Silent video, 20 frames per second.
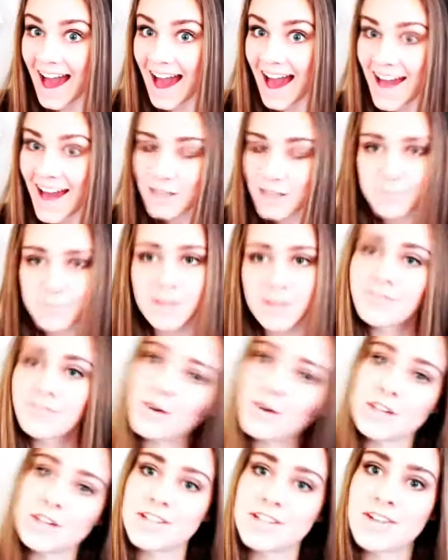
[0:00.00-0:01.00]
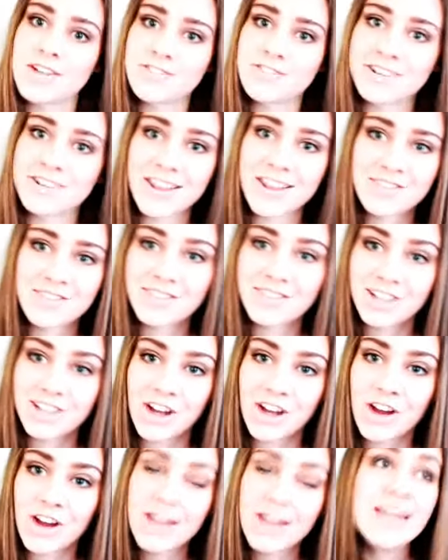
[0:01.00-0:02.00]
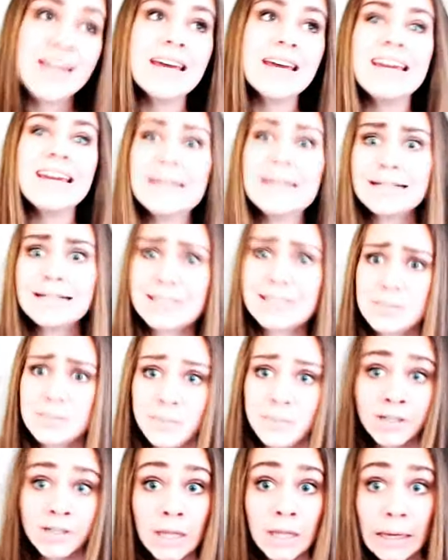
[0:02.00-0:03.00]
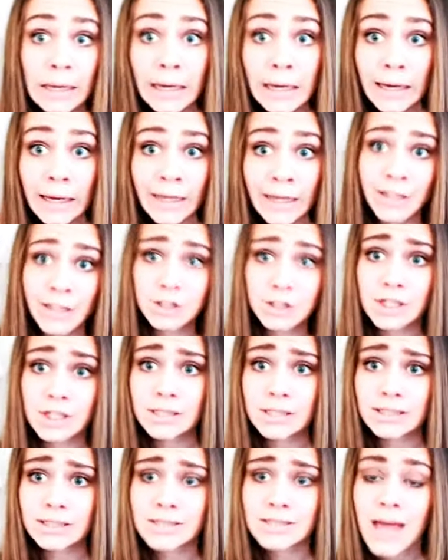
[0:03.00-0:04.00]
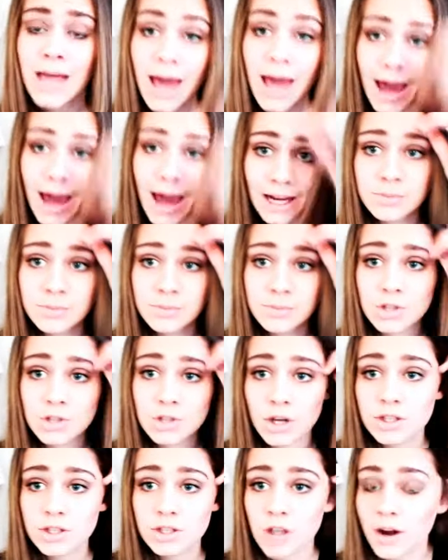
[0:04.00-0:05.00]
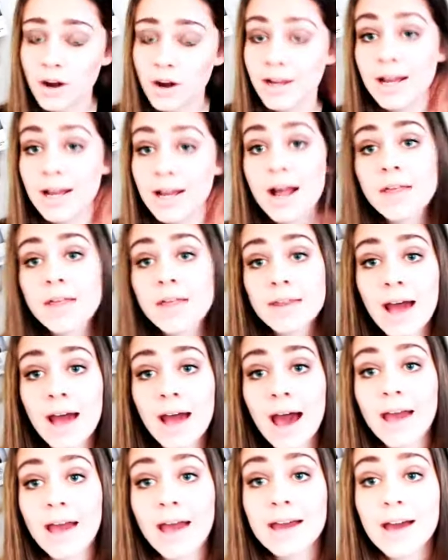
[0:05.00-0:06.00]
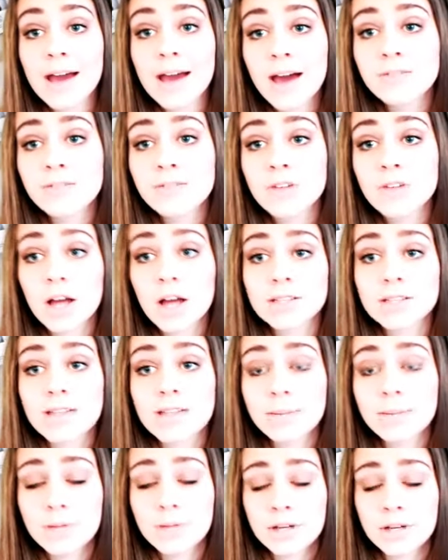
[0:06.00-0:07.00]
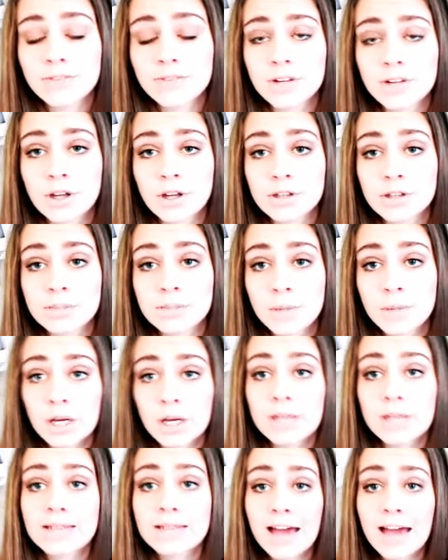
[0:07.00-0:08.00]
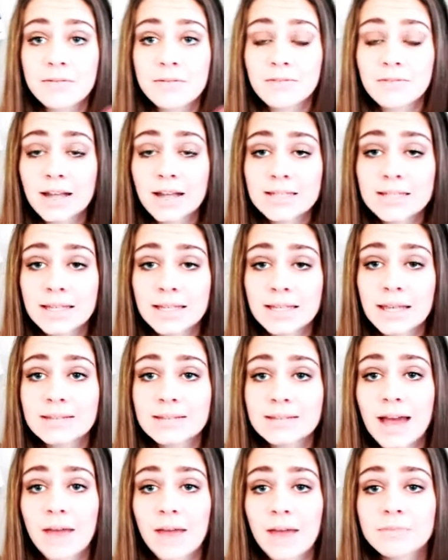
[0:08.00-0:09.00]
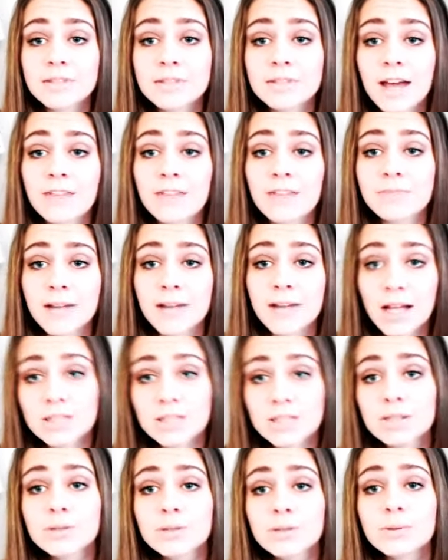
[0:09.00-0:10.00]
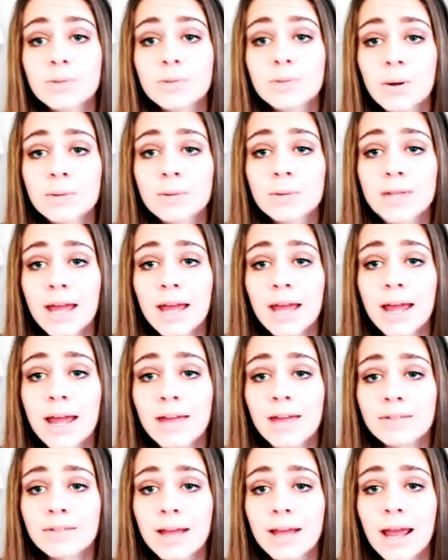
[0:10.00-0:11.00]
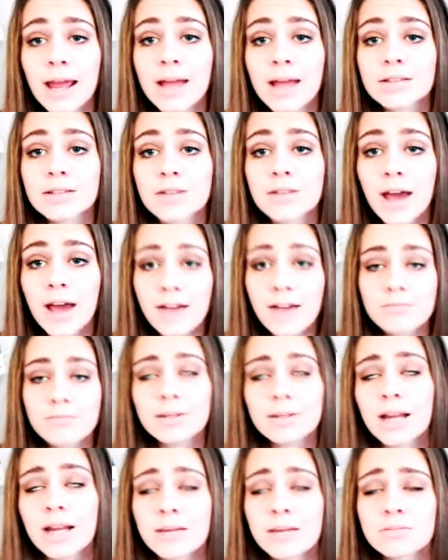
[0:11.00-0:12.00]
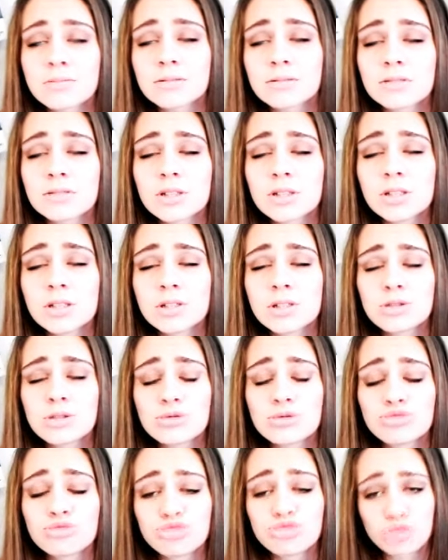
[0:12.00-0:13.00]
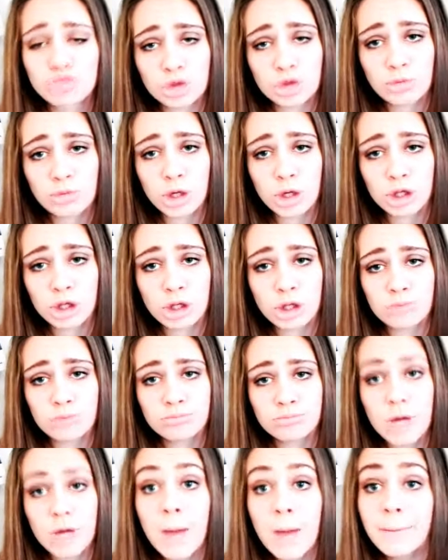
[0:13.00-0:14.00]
Guys, BeFolks here for another video. It has been ages and I'm so sorry that I have not uploaded videos because I've been writing exams, I've been at school the whole day, every day, so I haven't been able to make them.